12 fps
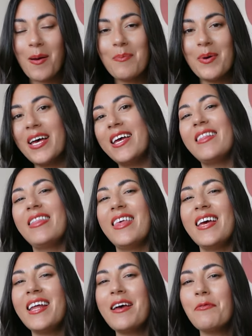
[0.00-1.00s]
But
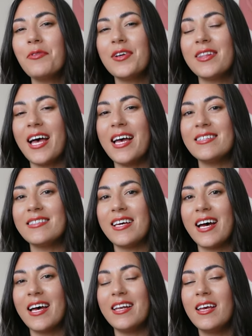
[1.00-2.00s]
then I realized
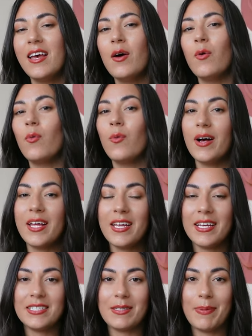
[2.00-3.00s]
that one,
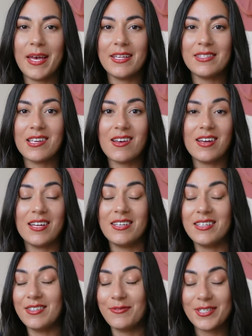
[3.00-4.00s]
it depends
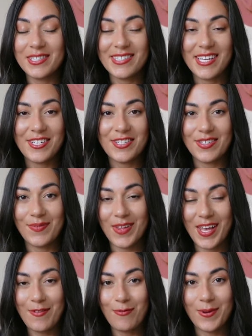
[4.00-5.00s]
on different stages of
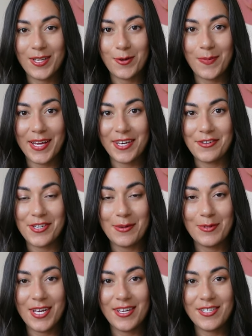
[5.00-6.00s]
life when your body
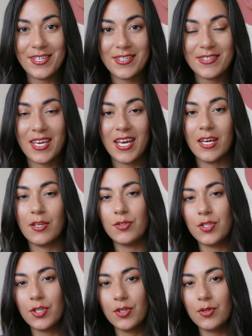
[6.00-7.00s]
shape changes, and
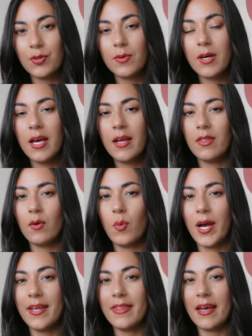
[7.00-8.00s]
two, the
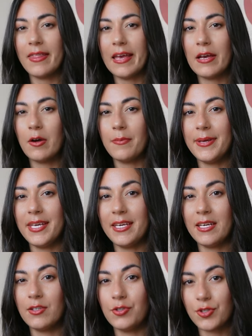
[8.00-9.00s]
way that they are
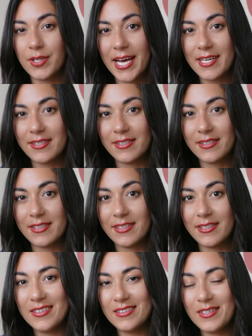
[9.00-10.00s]
being dressed.
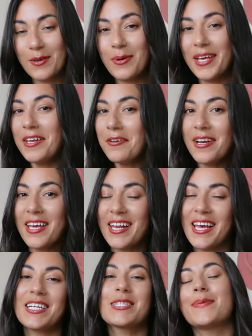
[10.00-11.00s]
So
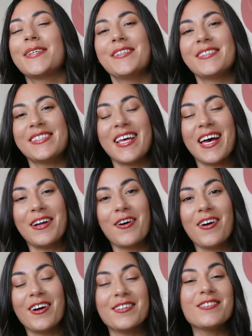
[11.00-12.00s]
internet experts that
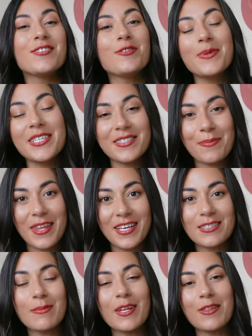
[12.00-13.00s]
are assuming some
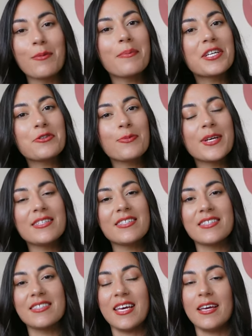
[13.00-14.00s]
things about their
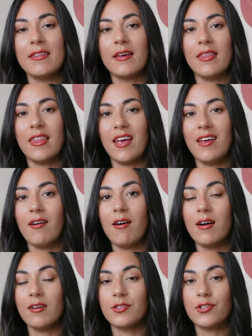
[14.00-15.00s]
measurements say that they
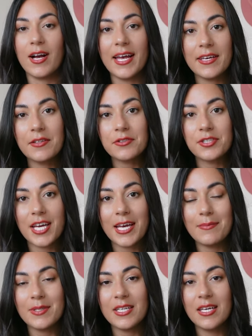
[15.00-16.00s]
are triangle
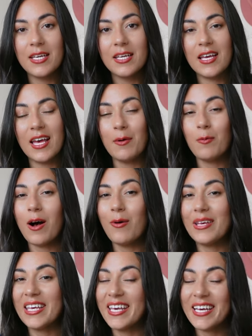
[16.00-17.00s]
shaped, and while
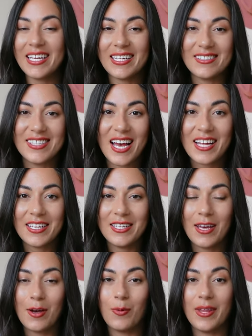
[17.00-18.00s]
we can't exactly
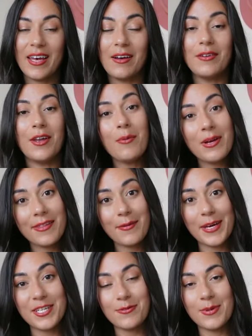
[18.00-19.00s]
know without knowing their
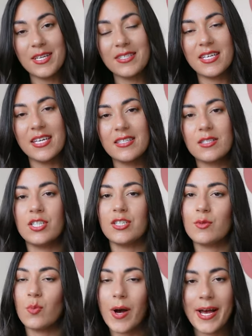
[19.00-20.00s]
measurements, it's
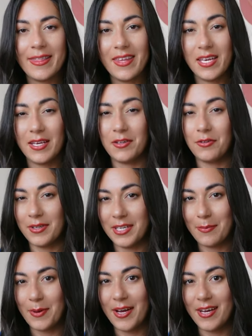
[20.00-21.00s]
just widely agreed
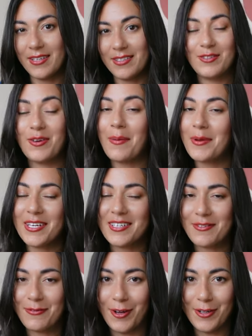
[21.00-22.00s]
upon. So I'm gonna
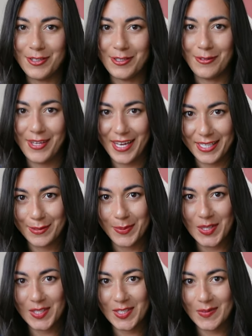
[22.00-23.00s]
default to the
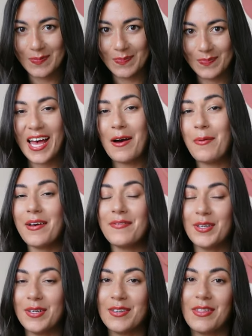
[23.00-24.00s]
experts.
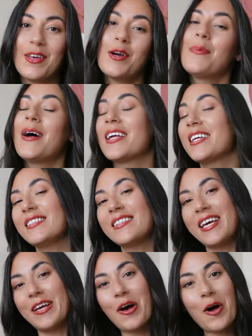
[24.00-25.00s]
However, their bodies,
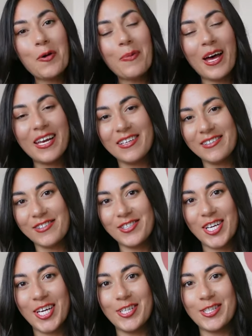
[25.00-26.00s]
like all bodies,
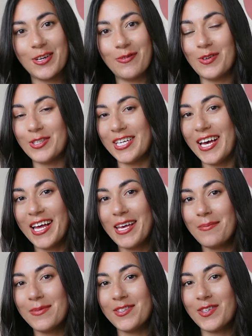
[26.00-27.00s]
change over
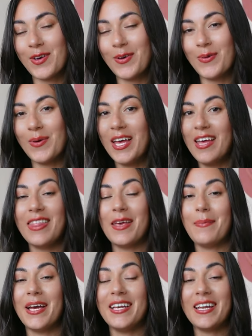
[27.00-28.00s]
time, so they
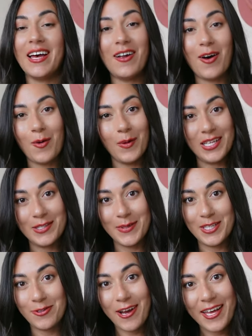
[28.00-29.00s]
might not always
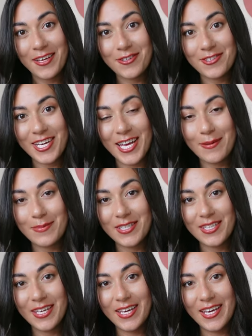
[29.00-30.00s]
be triangle shaped.
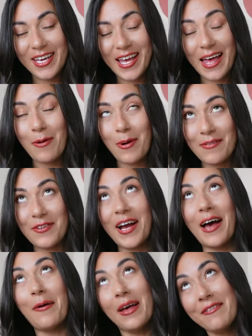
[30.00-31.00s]
However,
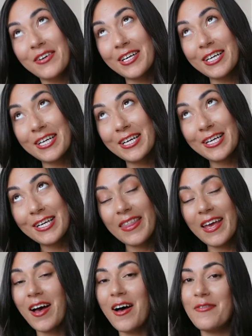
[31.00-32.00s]
however,
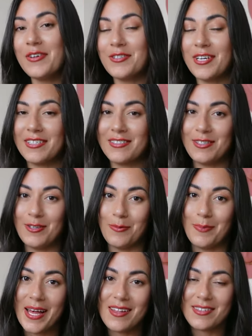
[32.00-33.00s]
they often dress to
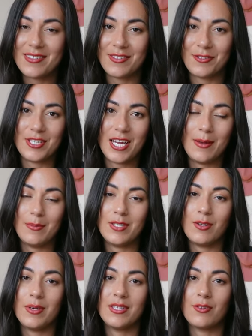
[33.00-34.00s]
balance their shape,
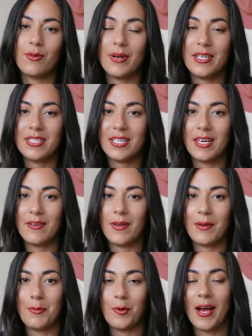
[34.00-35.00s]
so it's going to give
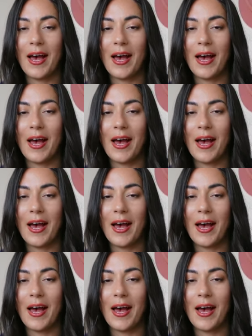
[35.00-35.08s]
a more